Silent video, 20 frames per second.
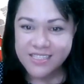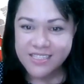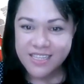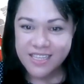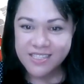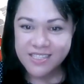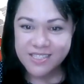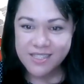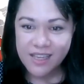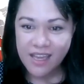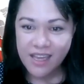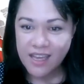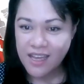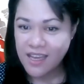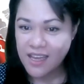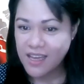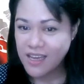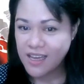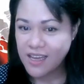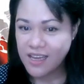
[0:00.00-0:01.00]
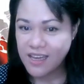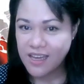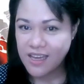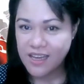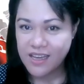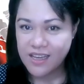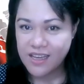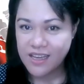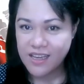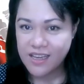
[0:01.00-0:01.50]
Since uh,
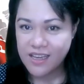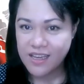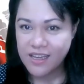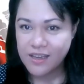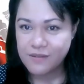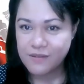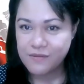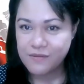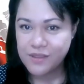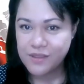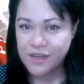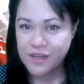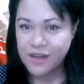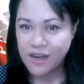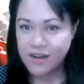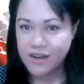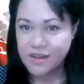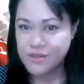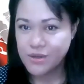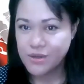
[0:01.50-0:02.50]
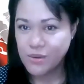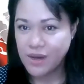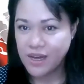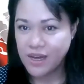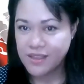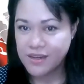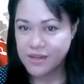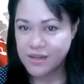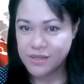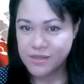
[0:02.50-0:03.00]
if there are no
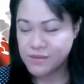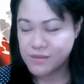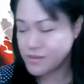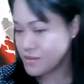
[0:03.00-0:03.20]
other